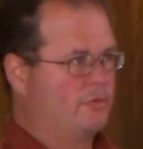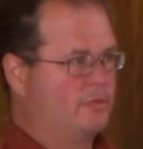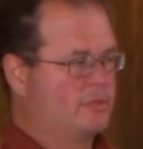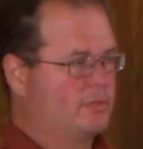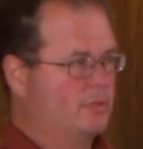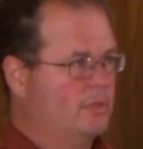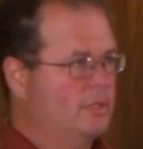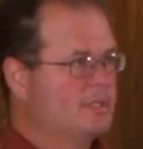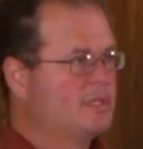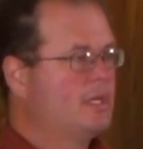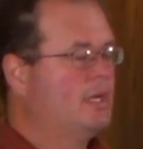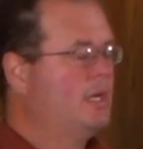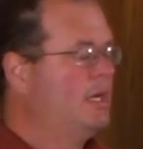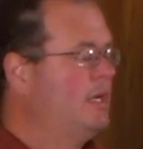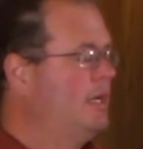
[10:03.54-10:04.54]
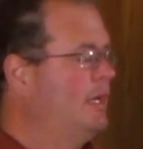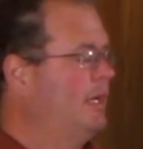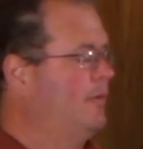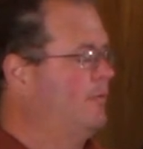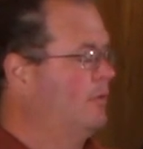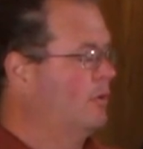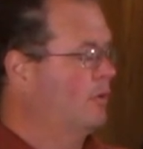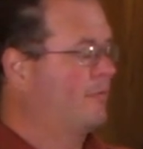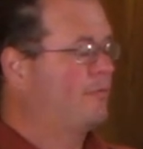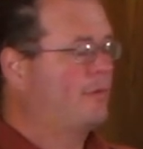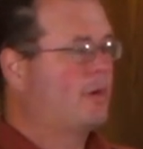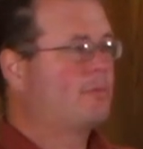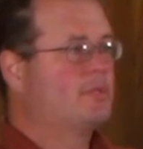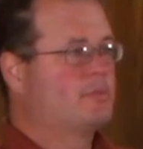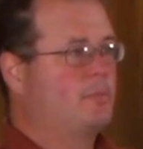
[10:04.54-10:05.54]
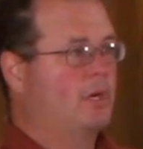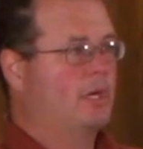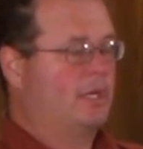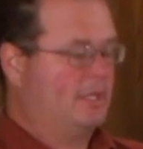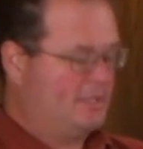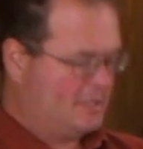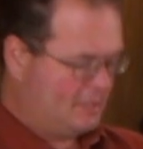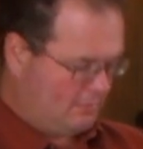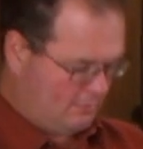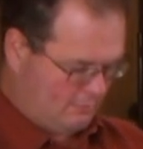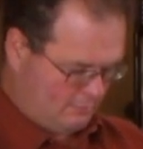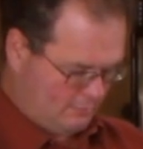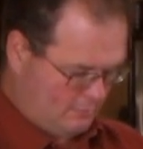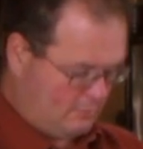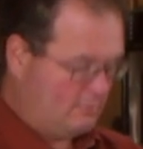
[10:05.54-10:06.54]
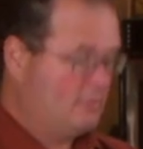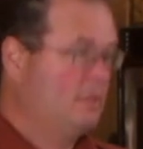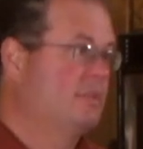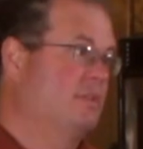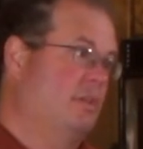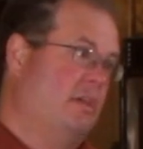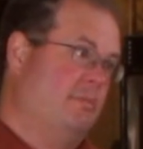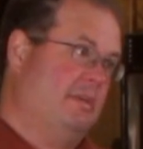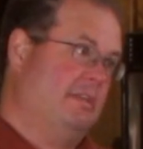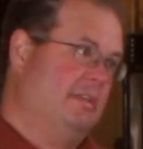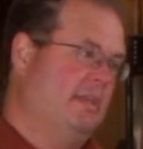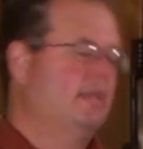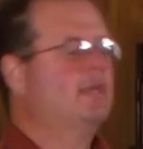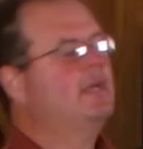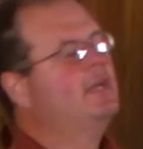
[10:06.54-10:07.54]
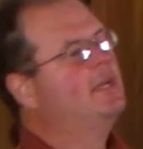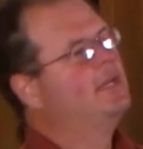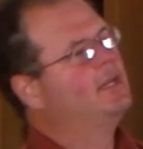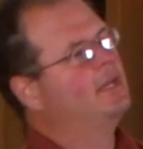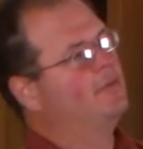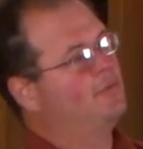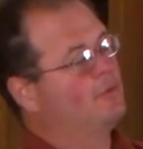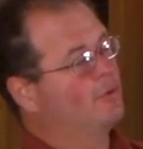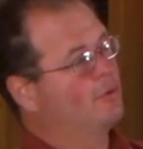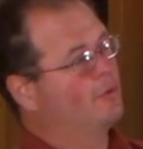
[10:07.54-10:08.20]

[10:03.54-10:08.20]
stores. If you go to farmers markets, sorry about that, if you go to